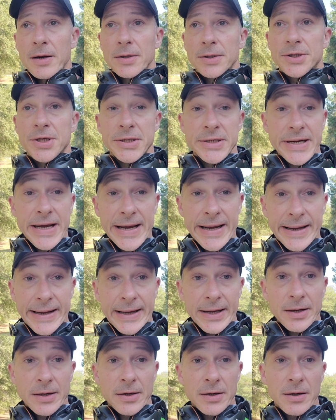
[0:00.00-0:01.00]

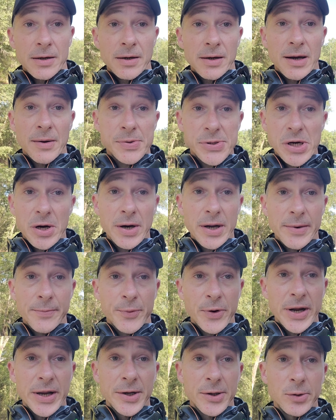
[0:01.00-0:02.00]
Today, I'm starting a
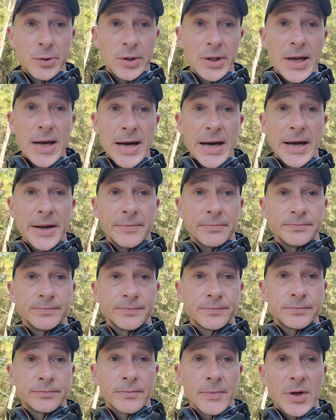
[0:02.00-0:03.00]
brand new lot.
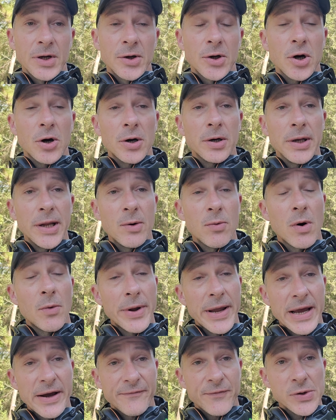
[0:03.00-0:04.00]
Currently, what
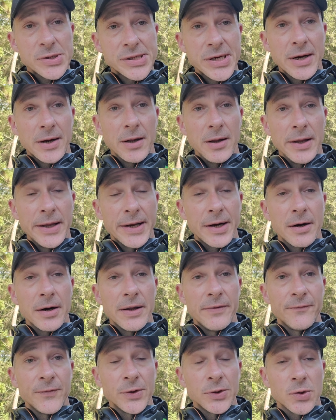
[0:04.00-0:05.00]
we have for sale in our
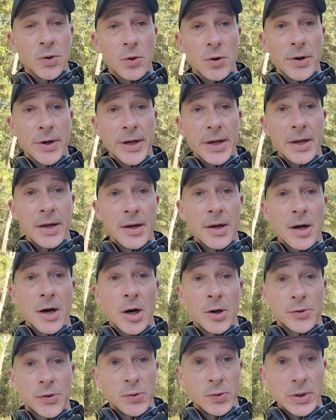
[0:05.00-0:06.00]
inventory
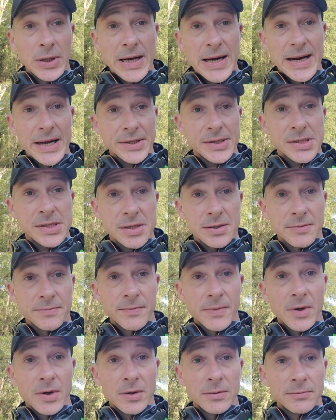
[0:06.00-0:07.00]
are two lots.
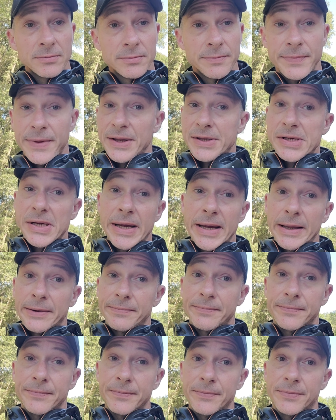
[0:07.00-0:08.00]
That's it.
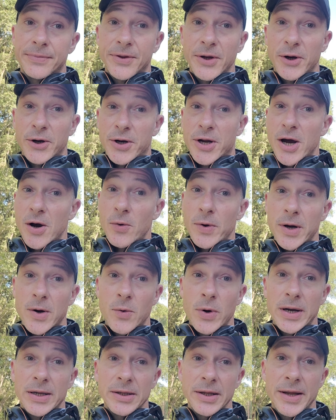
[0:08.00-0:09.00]
They're going
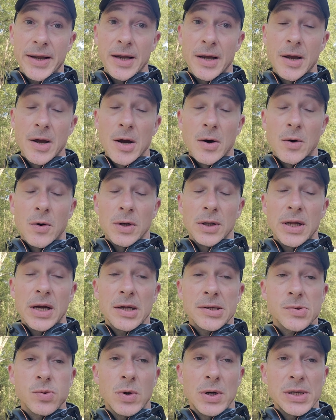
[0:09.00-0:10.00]
quickly.
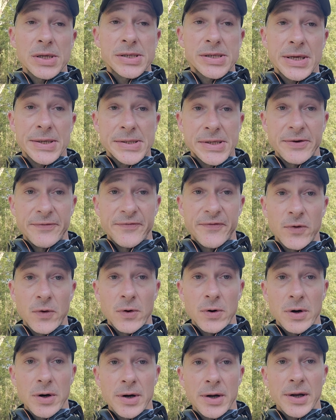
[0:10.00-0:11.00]
Lots
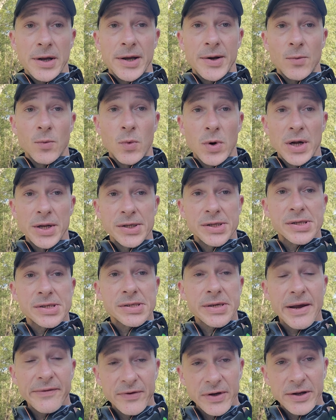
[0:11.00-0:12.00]
164 and
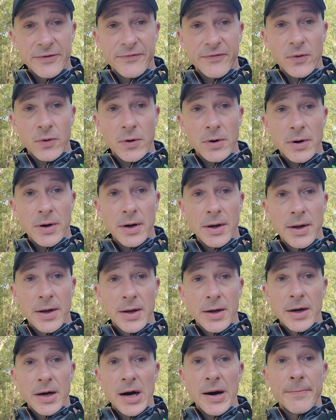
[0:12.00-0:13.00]
174
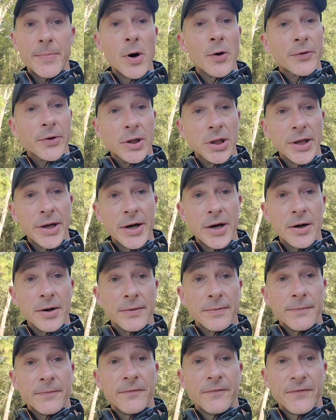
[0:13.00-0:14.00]
are both
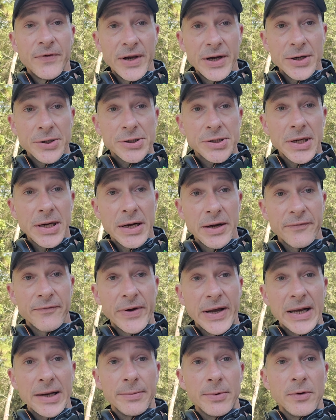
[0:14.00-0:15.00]
cleared, finished, and
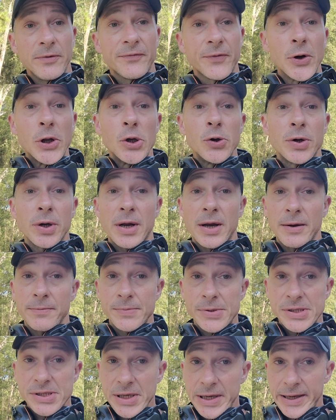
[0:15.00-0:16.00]
available for you to come
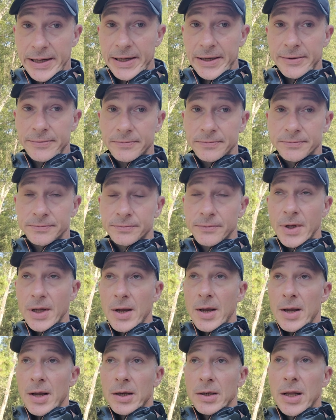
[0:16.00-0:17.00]
see.
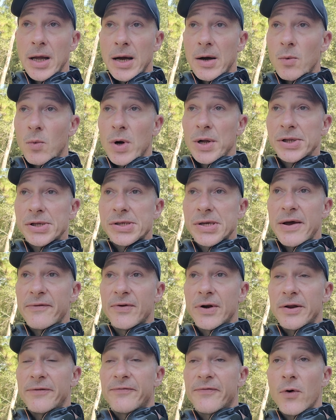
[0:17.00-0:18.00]
Lot
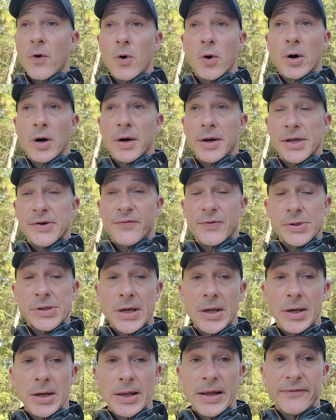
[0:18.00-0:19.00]
174 is for
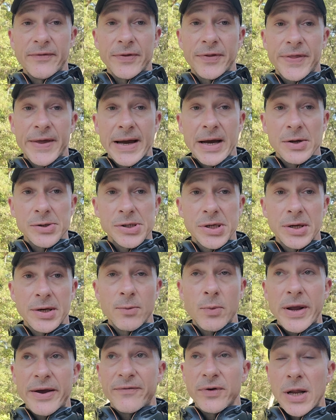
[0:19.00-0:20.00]
sale at $11,000,
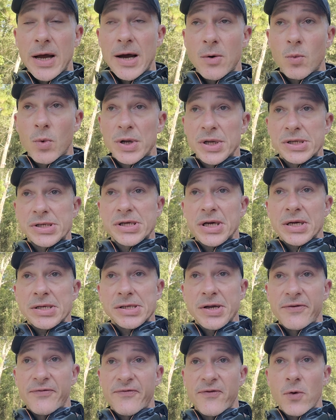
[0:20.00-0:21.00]
and we have a lot
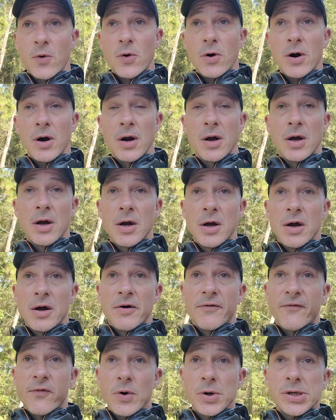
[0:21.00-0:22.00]
164
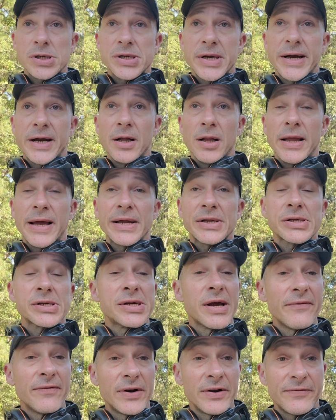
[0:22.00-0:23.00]
for sale at
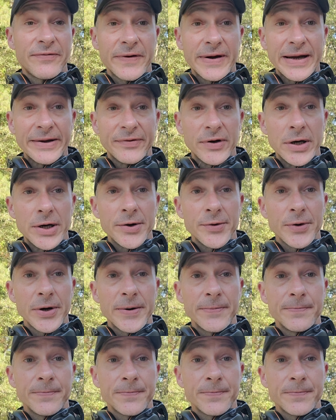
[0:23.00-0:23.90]
$7,500.